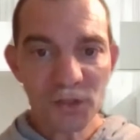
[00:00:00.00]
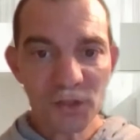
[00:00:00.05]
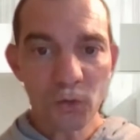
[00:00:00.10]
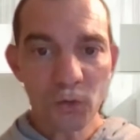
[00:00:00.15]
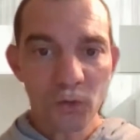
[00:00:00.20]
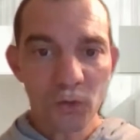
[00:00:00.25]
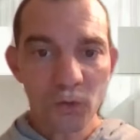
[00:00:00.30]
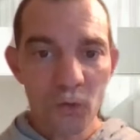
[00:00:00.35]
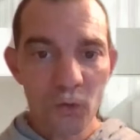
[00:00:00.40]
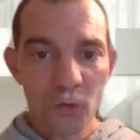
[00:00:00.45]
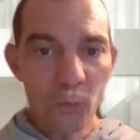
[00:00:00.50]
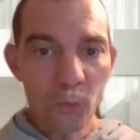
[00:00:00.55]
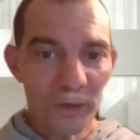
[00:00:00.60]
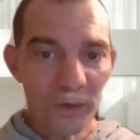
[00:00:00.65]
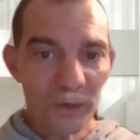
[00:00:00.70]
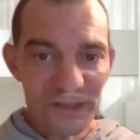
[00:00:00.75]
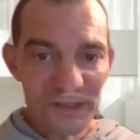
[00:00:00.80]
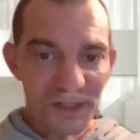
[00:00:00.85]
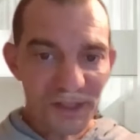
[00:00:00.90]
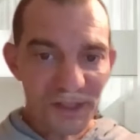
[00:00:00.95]
So
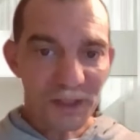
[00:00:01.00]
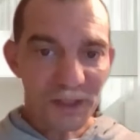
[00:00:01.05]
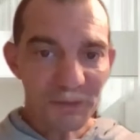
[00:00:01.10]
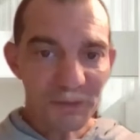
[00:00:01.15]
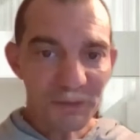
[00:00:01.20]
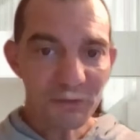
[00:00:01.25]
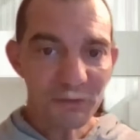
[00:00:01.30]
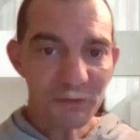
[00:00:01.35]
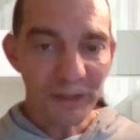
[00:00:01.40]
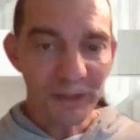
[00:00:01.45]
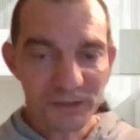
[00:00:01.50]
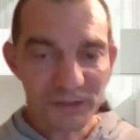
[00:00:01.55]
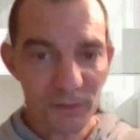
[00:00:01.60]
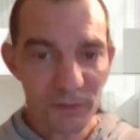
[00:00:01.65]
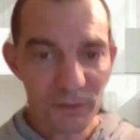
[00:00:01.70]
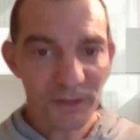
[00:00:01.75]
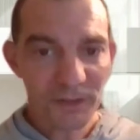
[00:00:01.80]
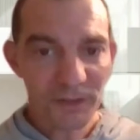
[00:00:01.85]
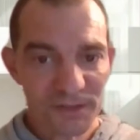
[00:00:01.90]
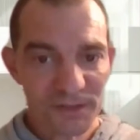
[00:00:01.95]
what is TMD,
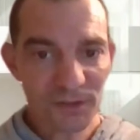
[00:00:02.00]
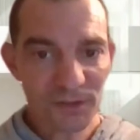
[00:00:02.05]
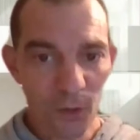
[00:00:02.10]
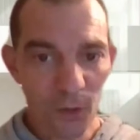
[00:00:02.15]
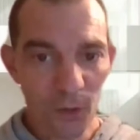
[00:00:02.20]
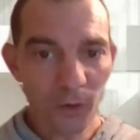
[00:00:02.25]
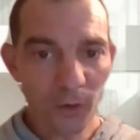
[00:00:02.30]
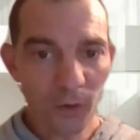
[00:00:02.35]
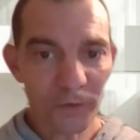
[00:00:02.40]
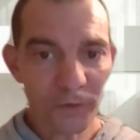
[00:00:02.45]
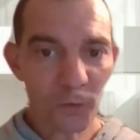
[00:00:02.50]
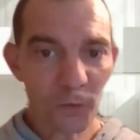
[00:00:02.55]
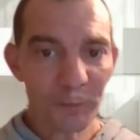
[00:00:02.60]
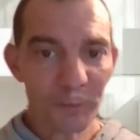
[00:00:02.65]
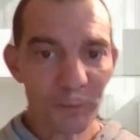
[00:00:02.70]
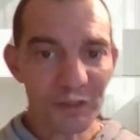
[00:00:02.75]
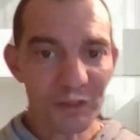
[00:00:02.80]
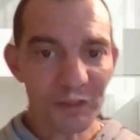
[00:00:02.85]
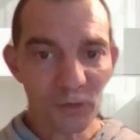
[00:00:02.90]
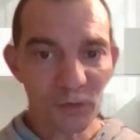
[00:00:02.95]
right? So this is all the
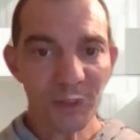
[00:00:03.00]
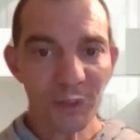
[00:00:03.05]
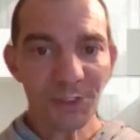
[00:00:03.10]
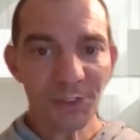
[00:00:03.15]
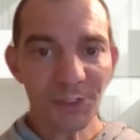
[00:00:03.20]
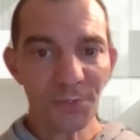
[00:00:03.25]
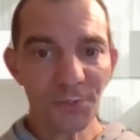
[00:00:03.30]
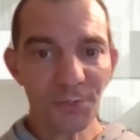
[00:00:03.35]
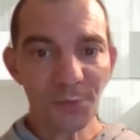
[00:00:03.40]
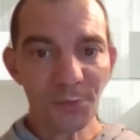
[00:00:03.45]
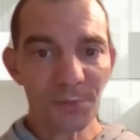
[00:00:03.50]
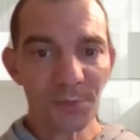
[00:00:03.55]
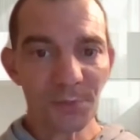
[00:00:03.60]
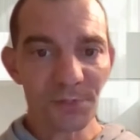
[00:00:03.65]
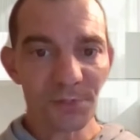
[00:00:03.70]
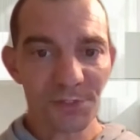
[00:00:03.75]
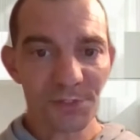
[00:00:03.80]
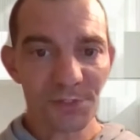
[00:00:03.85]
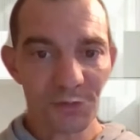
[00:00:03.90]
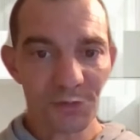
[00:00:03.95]
equipment that we
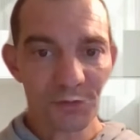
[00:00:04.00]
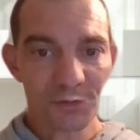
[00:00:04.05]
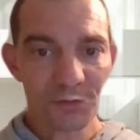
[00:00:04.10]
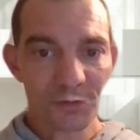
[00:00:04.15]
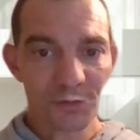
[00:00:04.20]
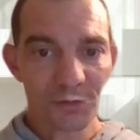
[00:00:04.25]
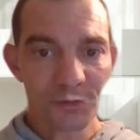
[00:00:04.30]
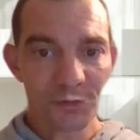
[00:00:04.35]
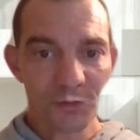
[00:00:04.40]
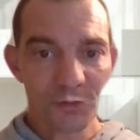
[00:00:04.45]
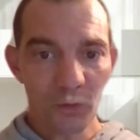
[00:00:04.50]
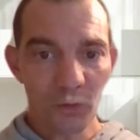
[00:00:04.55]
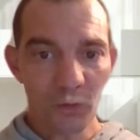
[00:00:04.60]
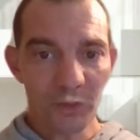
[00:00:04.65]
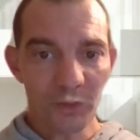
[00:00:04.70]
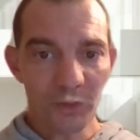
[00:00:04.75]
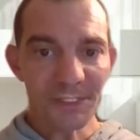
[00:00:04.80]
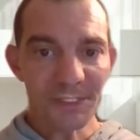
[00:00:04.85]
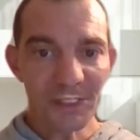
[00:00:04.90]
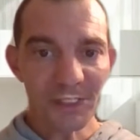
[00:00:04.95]
use
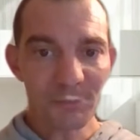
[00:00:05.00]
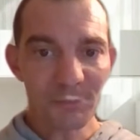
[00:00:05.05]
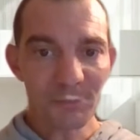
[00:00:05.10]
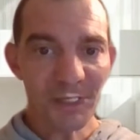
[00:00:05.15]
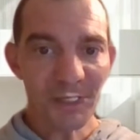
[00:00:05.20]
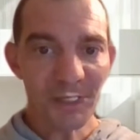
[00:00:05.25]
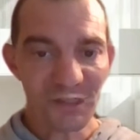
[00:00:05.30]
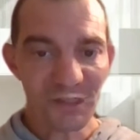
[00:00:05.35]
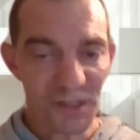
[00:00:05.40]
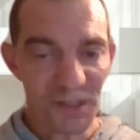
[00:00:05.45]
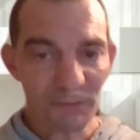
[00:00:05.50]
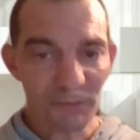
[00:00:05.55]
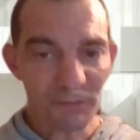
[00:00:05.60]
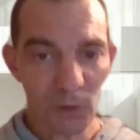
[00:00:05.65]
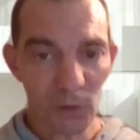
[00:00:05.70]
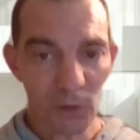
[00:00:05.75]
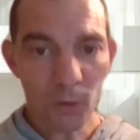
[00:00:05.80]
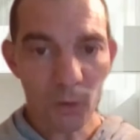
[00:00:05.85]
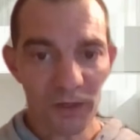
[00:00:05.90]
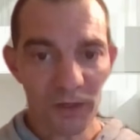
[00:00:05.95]
on a daily basis
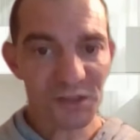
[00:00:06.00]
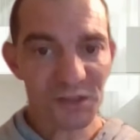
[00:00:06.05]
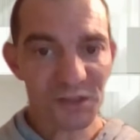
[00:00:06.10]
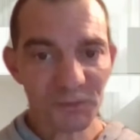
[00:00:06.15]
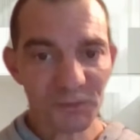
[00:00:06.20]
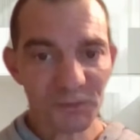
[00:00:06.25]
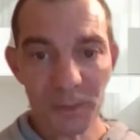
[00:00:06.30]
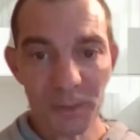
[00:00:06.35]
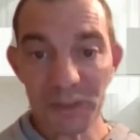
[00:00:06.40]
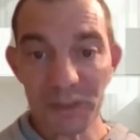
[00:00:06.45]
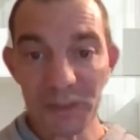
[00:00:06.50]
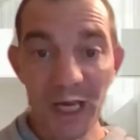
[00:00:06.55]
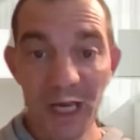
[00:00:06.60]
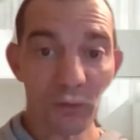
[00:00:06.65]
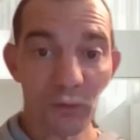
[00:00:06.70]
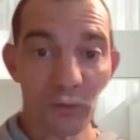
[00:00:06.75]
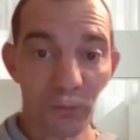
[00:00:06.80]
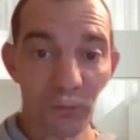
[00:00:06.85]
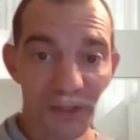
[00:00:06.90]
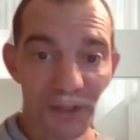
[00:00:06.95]
that requires some type of
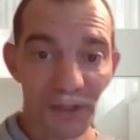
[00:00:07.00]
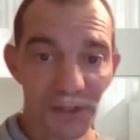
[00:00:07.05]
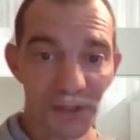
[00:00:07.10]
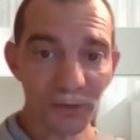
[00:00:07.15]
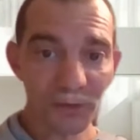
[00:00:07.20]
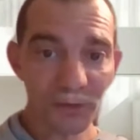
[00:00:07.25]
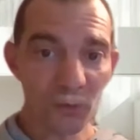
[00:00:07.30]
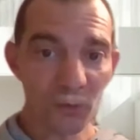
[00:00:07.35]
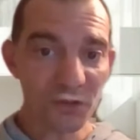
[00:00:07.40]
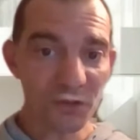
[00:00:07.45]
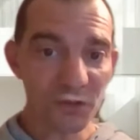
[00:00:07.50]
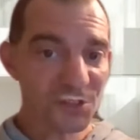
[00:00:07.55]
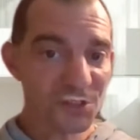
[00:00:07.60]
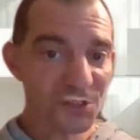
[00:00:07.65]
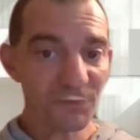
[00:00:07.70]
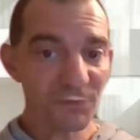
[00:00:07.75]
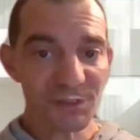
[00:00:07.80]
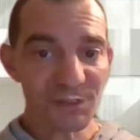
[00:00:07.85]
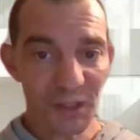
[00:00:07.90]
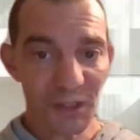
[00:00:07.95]
calibration or
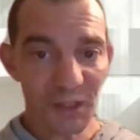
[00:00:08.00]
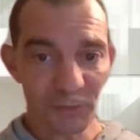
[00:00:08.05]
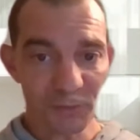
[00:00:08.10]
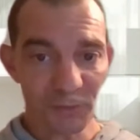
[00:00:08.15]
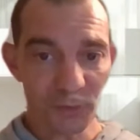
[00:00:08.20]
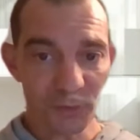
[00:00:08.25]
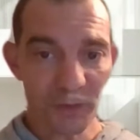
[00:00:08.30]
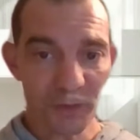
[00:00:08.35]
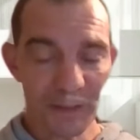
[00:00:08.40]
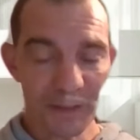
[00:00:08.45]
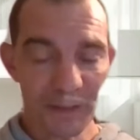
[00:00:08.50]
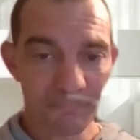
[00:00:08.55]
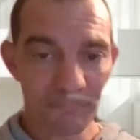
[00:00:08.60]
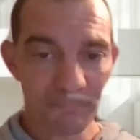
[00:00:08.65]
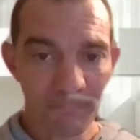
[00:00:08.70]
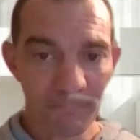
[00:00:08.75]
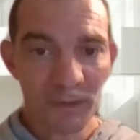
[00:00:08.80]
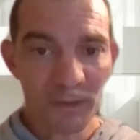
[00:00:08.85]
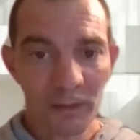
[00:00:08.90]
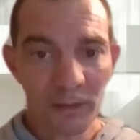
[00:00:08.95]
service interval,
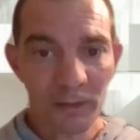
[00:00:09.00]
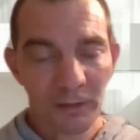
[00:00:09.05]
right?